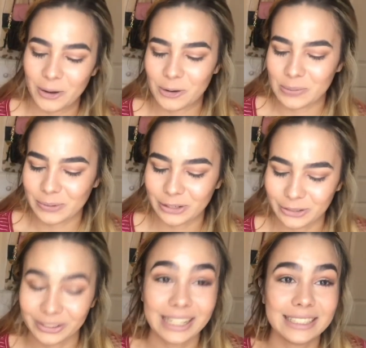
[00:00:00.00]
hope you
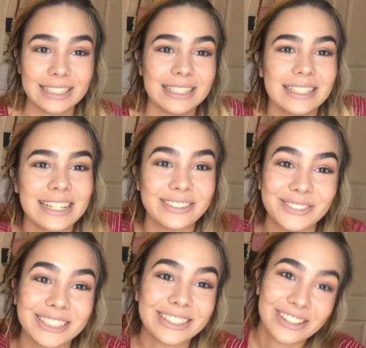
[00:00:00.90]
liked this. It
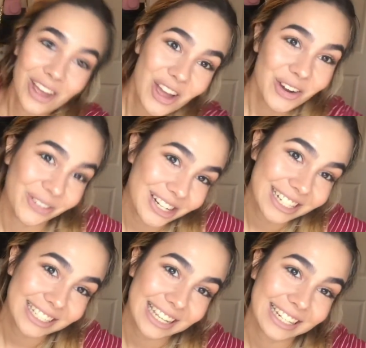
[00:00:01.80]
was
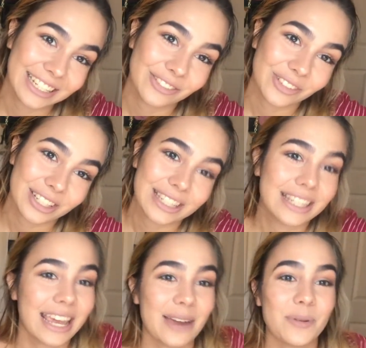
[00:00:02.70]
weird standing in front
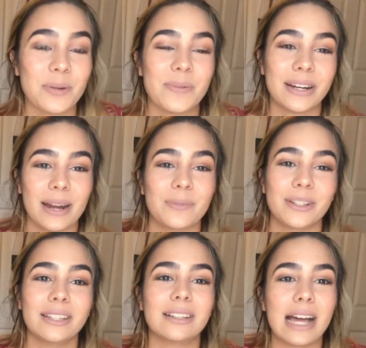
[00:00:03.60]
of the camera, but I'm
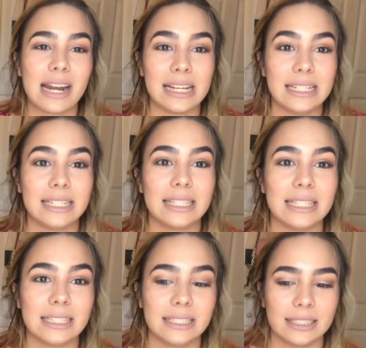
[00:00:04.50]
really glad I did
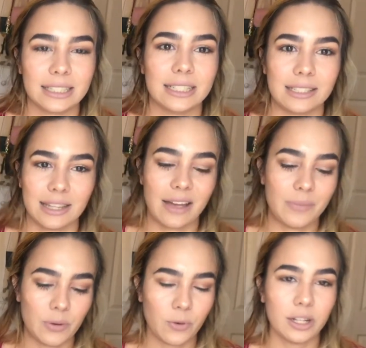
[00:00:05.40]
this because I've
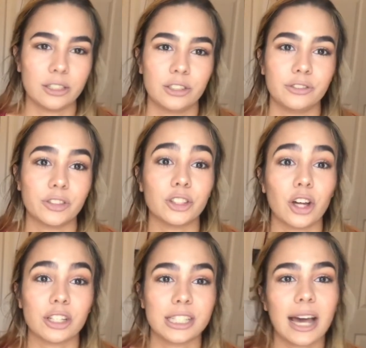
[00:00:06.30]
been wanting to for a
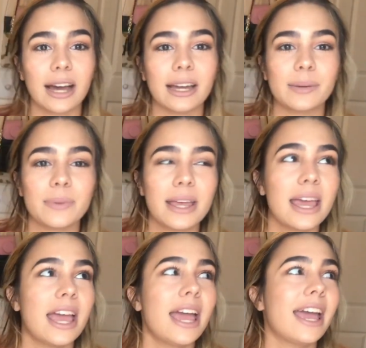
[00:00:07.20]
long time.
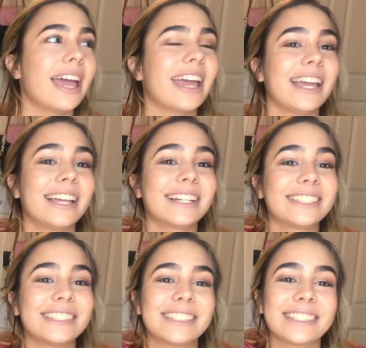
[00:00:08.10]

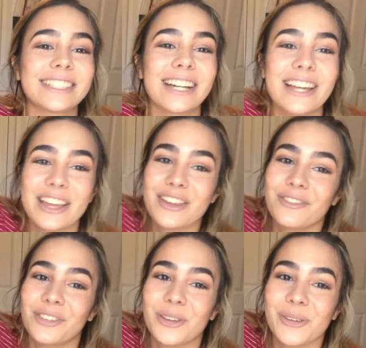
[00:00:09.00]
And if
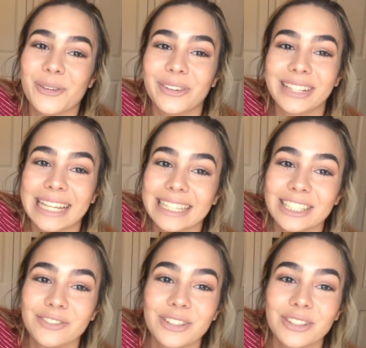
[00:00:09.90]
you like this